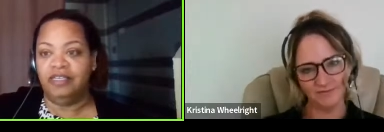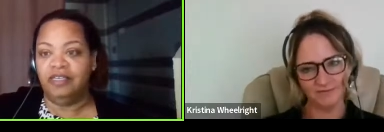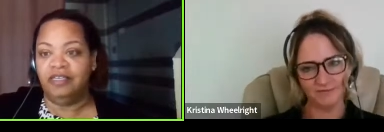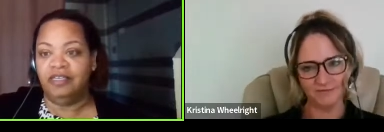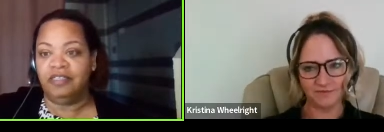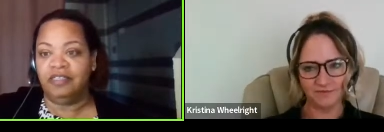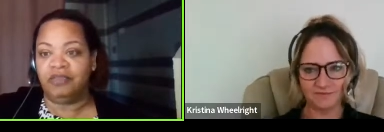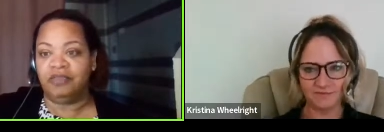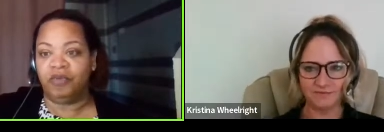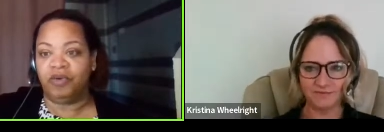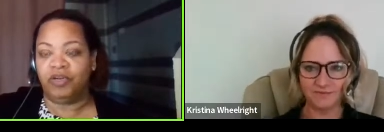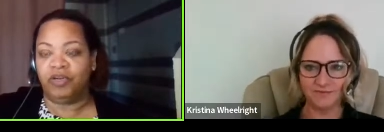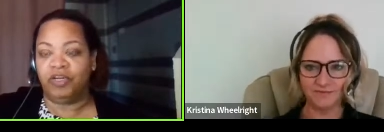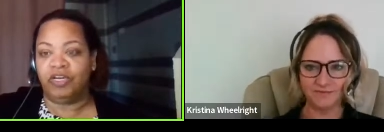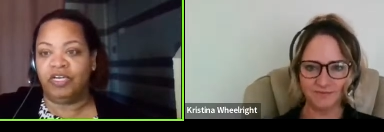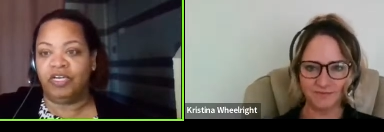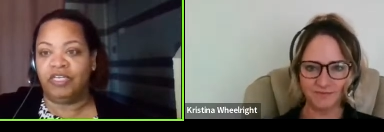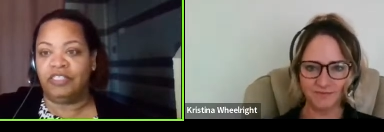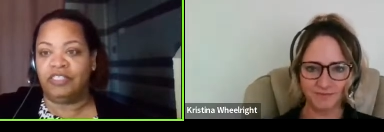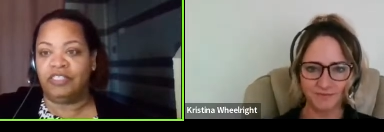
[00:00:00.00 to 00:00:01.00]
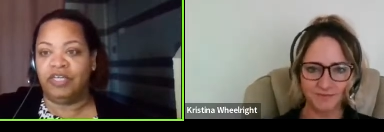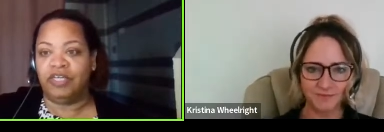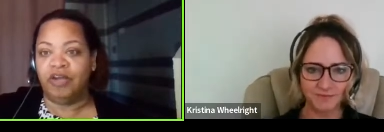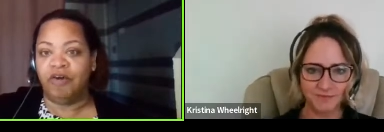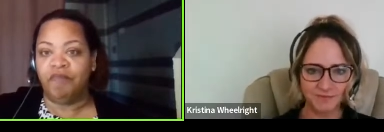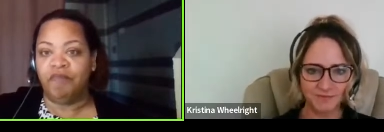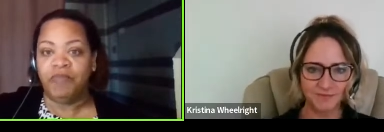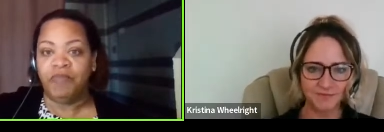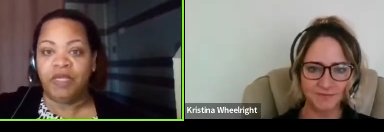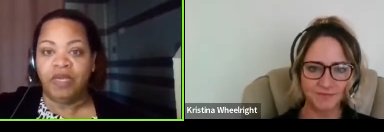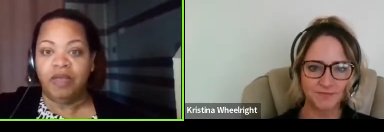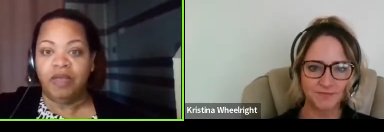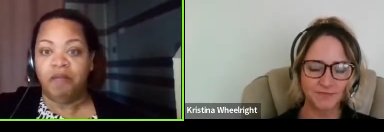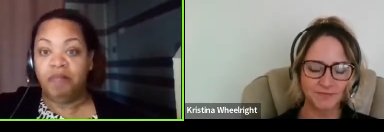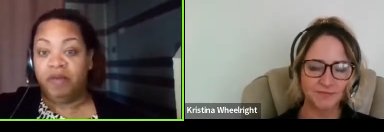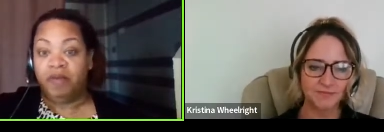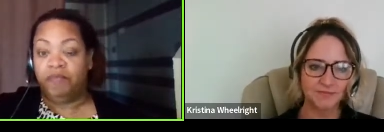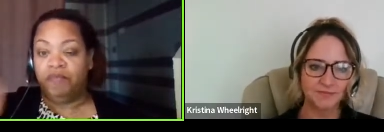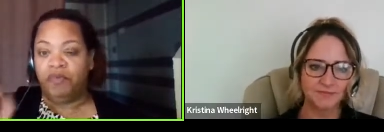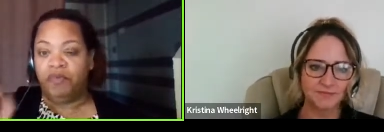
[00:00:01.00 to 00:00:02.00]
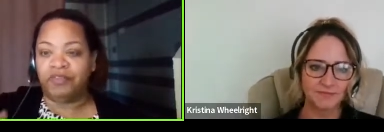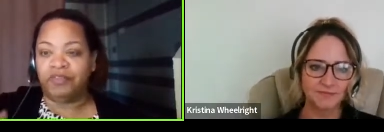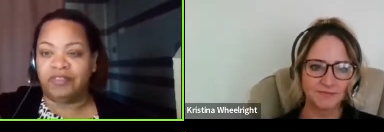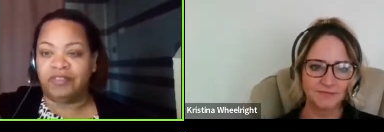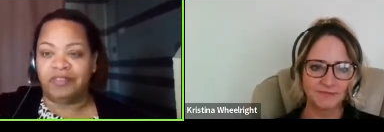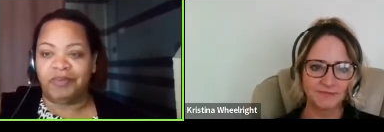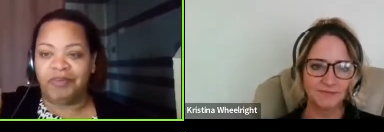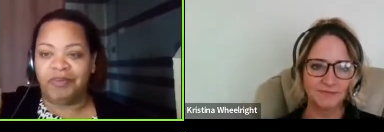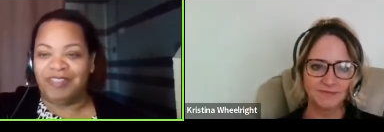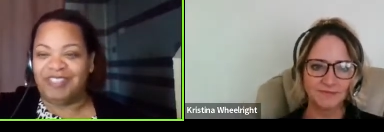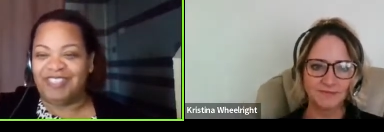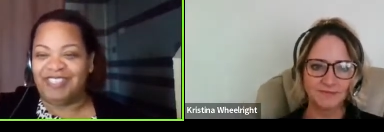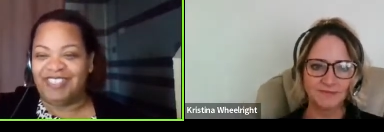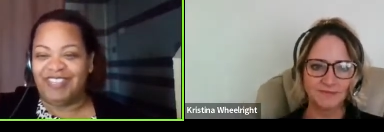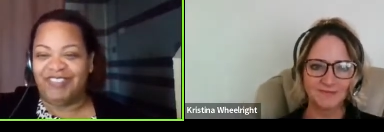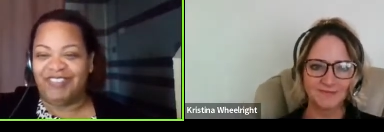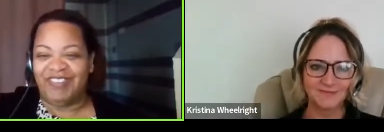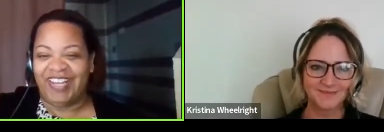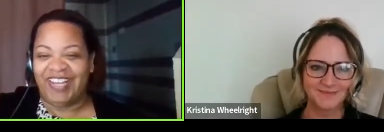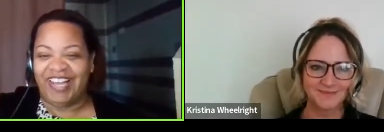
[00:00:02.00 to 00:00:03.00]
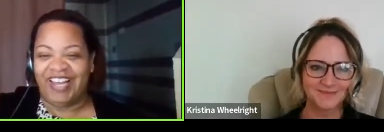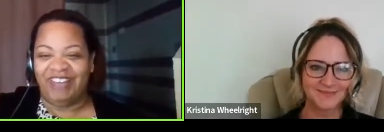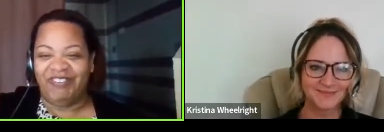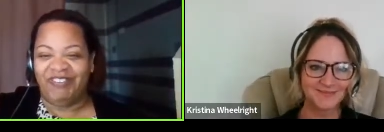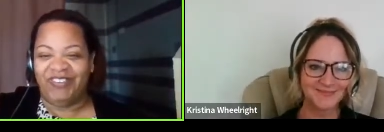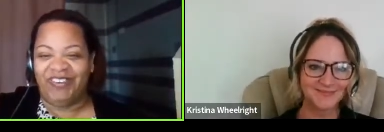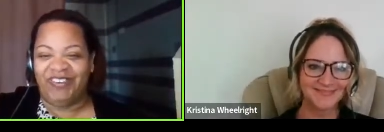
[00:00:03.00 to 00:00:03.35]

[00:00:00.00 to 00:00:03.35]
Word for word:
Speaker 1: is where you're going to need to go. But first, the question that we got